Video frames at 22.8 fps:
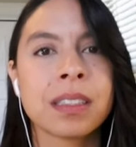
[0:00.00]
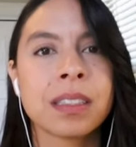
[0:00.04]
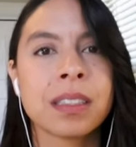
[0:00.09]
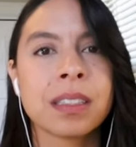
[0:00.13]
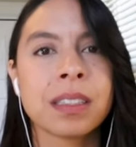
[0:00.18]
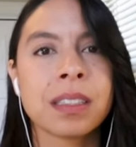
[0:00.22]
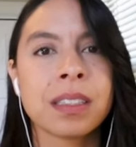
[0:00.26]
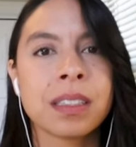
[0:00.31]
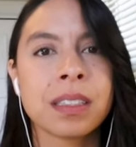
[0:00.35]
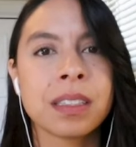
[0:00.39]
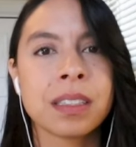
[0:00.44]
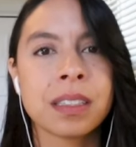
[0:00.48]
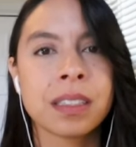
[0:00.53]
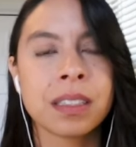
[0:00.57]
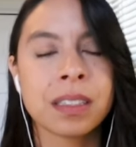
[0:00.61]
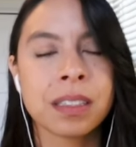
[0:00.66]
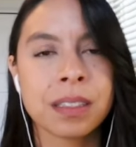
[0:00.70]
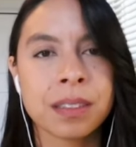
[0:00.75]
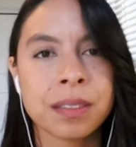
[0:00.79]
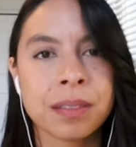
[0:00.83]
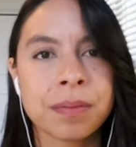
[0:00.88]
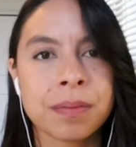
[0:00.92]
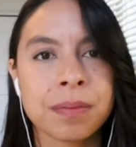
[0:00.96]

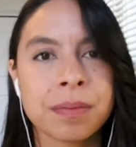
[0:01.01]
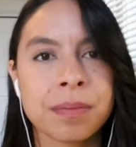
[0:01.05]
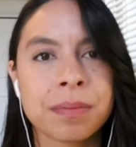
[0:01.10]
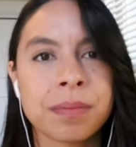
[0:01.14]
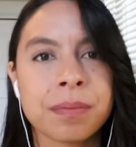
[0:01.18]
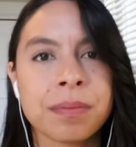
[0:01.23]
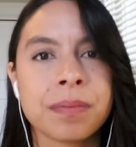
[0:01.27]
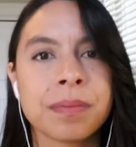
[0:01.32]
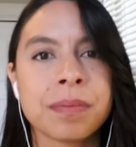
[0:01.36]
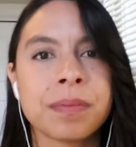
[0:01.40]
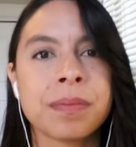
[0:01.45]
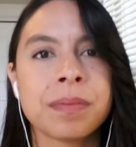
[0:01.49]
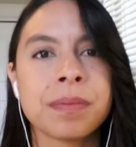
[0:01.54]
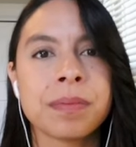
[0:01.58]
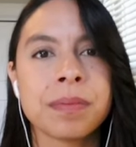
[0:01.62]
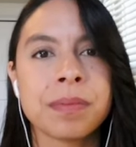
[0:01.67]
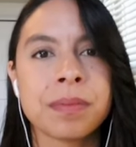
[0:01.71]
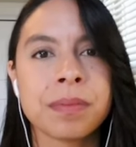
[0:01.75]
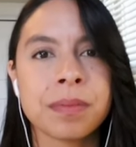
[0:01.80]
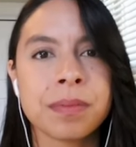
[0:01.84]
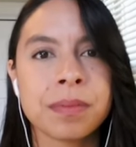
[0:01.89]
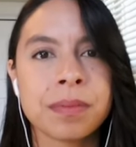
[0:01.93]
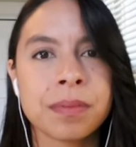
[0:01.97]

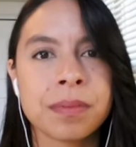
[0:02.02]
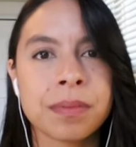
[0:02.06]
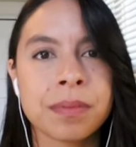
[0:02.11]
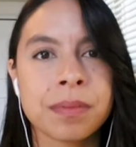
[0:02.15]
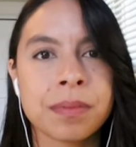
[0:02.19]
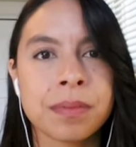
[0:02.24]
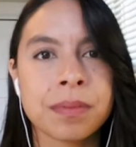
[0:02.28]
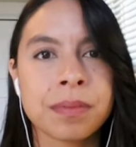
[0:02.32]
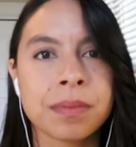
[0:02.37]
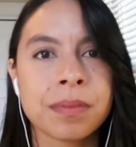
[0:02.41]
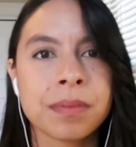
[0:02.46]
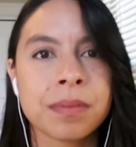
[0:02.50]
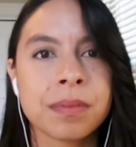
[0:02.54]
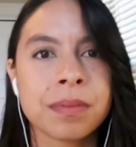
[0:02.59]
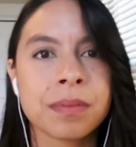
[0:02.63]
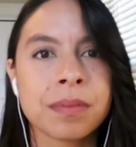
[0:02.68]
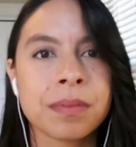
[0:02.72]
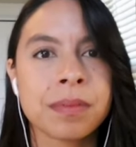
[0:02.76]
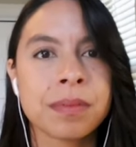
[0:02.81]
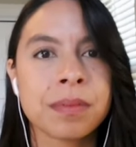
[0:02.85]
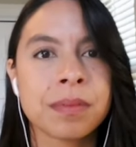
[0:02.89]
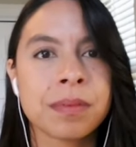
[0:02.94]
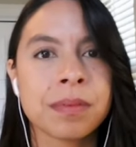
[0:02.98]

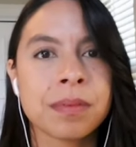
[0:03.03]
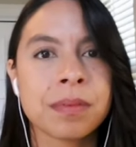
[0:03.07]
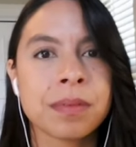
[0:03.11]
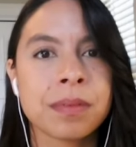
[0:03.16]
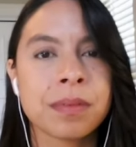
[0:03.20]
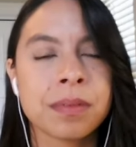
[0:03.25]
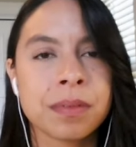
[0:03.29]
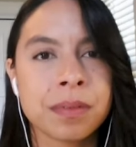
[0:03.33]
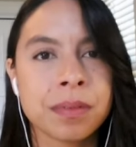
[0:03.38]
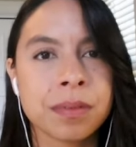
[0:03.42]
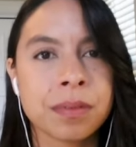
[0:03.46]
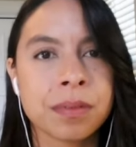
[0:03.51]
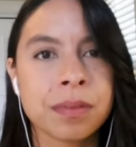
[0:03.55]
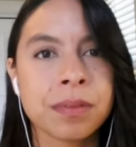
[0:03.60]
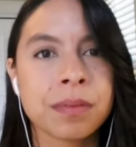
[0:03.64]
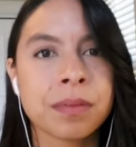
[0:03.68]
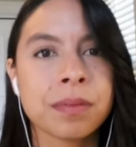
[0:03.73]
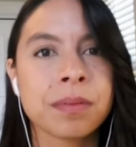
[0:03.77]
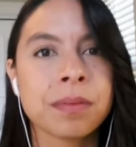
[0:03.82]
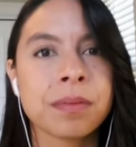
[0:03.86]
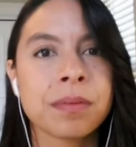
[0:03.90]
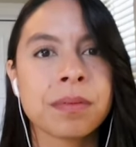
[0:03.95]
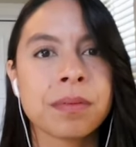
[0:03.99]

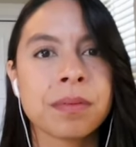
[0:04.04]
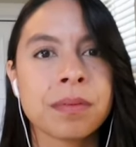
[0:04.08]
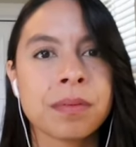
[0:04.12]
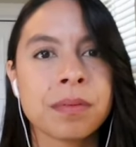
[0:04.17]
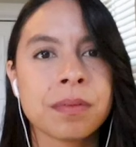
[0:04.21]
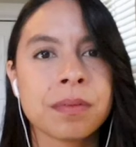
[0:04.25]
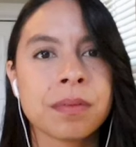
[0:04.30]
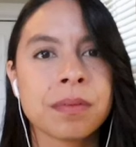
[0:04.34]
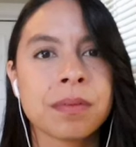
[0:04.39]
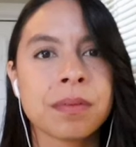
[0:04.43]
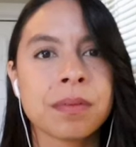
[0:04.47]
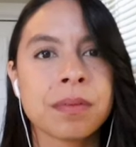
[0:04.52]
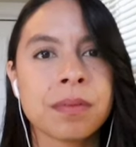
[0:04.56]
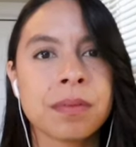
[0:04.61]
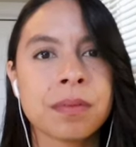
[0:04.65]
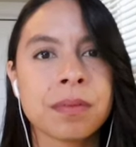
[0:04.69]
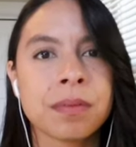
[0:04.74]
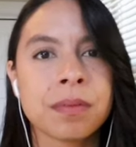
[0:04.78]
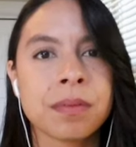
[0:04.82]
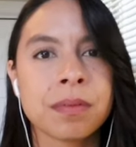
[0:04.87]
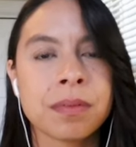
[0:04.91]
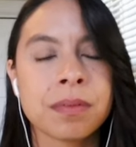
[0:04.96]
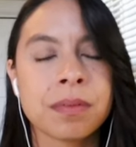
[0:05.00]

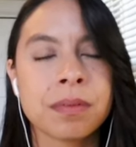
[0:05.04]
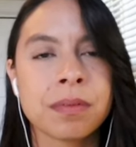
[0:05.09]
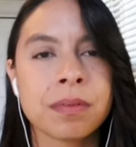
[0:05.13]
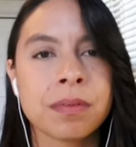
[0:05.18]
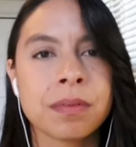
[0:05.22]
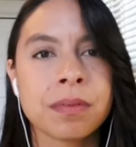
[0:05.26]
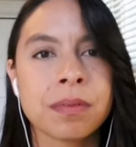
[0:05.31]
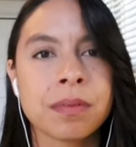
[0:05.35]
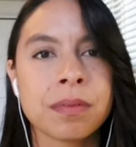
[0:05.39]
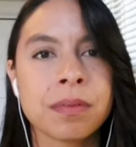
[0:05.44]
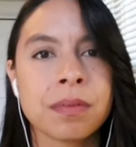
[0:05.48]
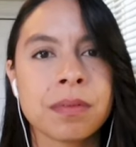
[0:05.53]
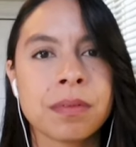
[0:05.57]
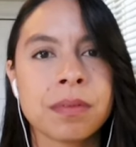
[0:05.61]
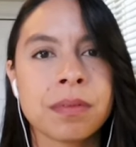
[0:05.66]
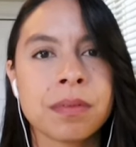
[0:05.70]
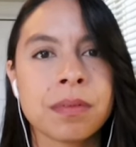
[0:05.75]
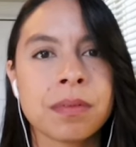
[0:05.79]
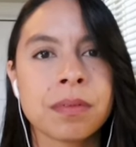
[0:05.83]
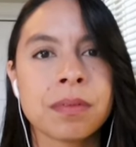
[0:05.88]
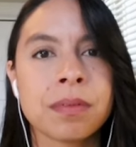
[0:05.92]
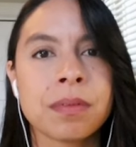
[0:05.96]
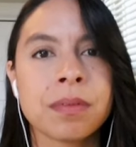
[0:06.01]

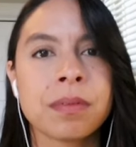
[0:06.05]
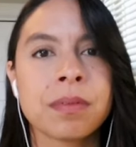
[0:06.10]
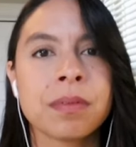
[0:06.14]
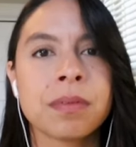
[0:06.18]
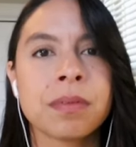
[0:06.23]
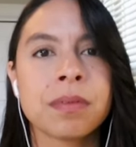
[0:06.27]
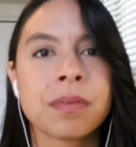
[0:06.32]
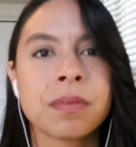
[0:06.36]
No words are spoken by the person on screen.